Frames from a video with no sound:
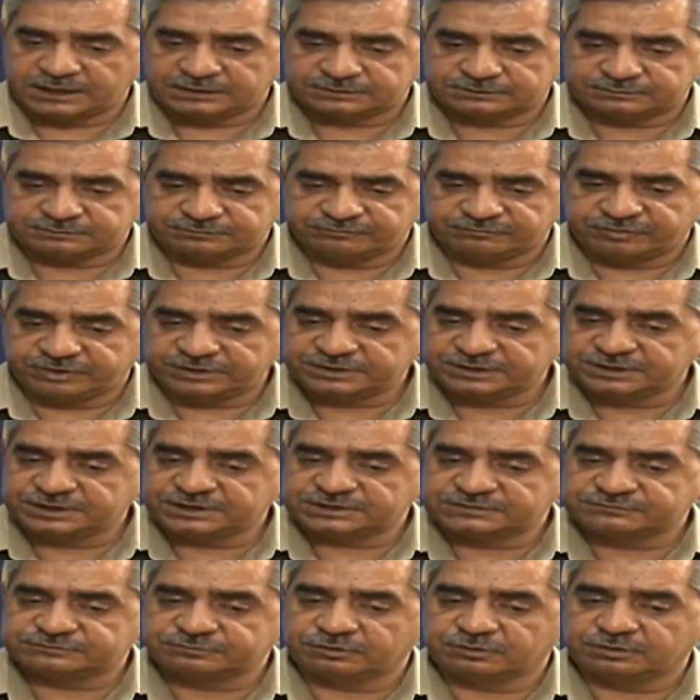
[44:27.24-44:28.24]
as
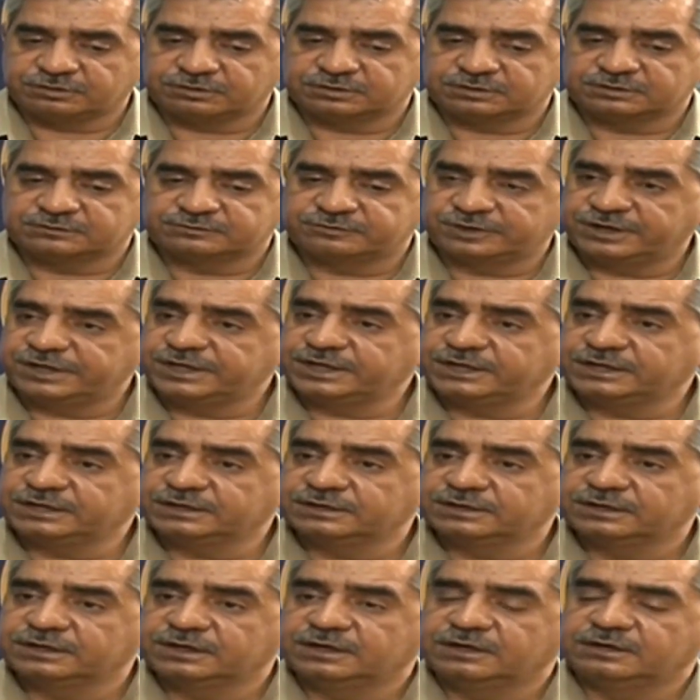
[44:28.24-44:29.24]
whether it's for
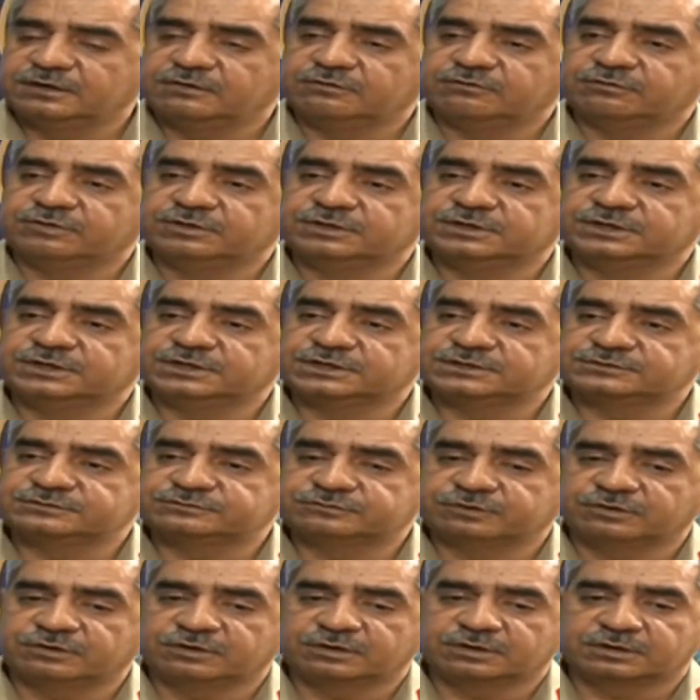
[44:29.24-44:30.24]
training, whether
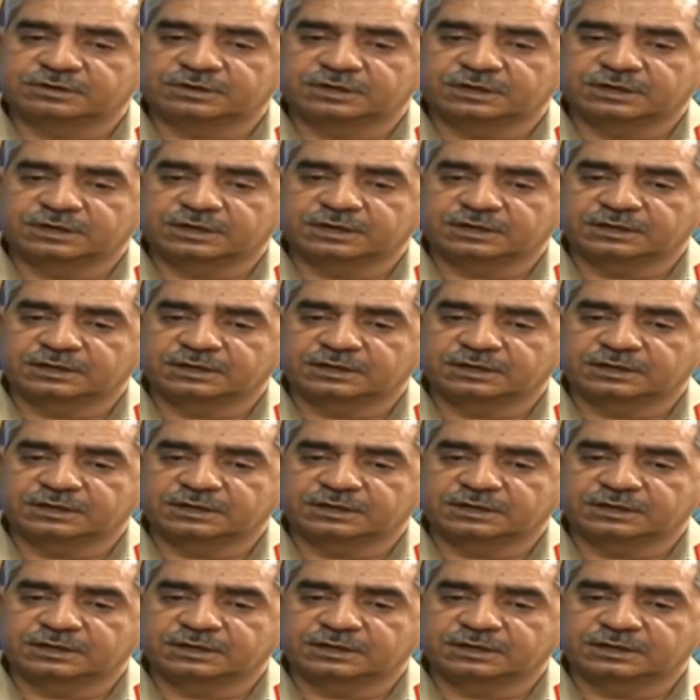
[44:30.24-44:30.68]
it's for